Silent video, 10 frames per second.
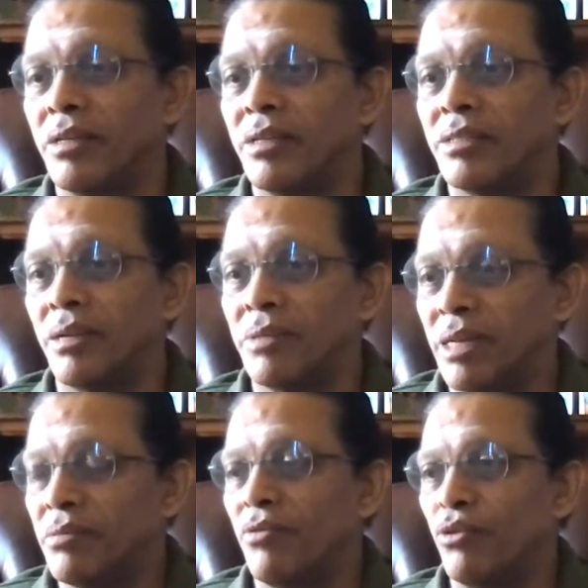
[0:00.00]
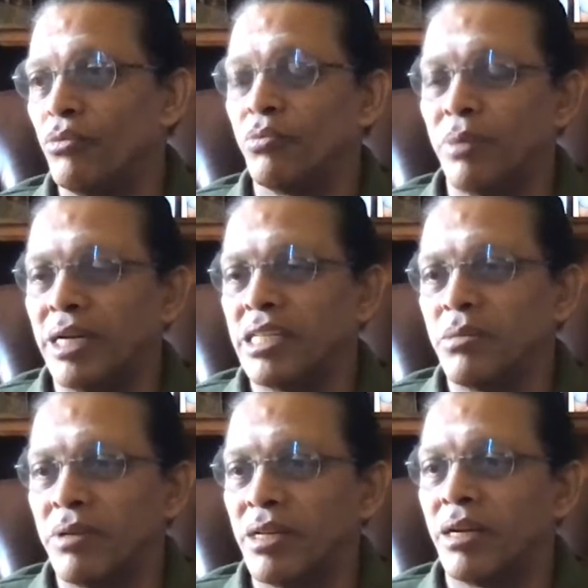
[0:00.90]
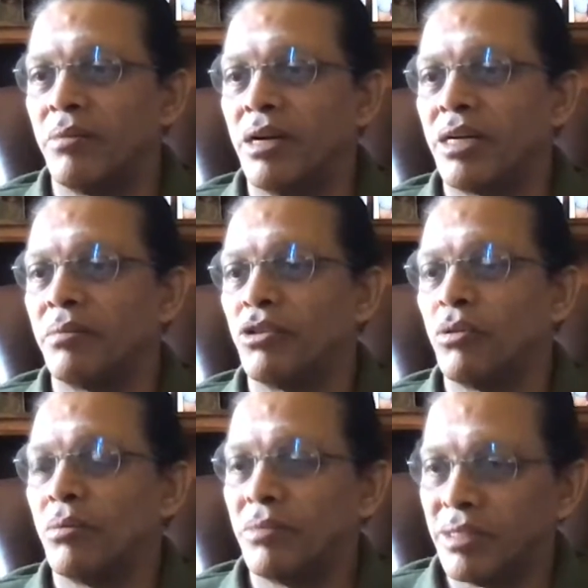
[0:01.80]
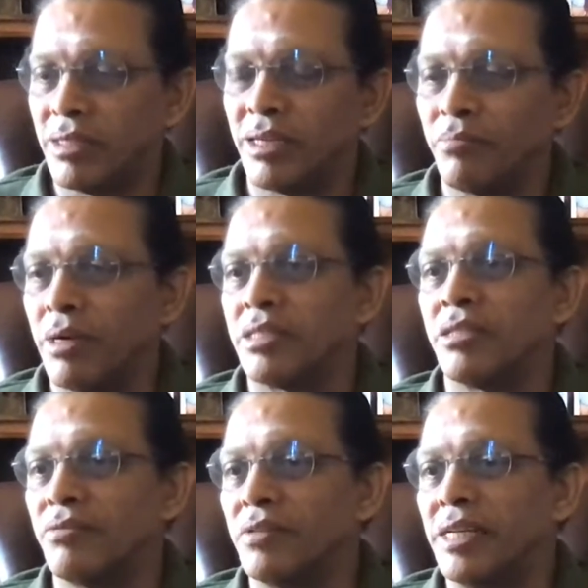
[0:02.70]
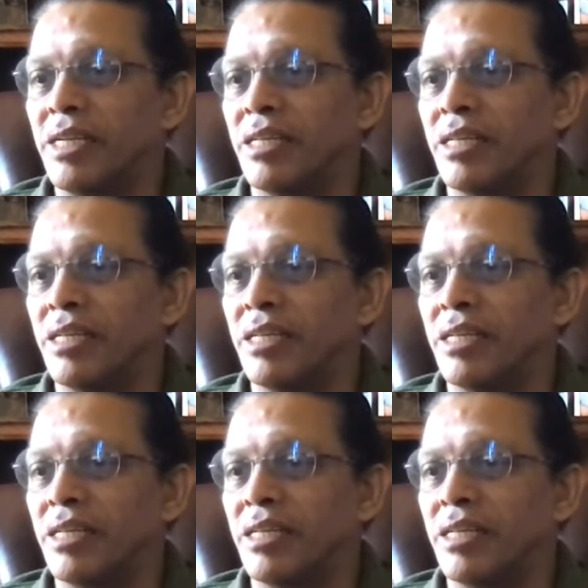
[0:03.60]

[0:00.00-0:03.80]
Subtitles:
Sometimes if you participate in Mahaganapati Homam in certain parts of India,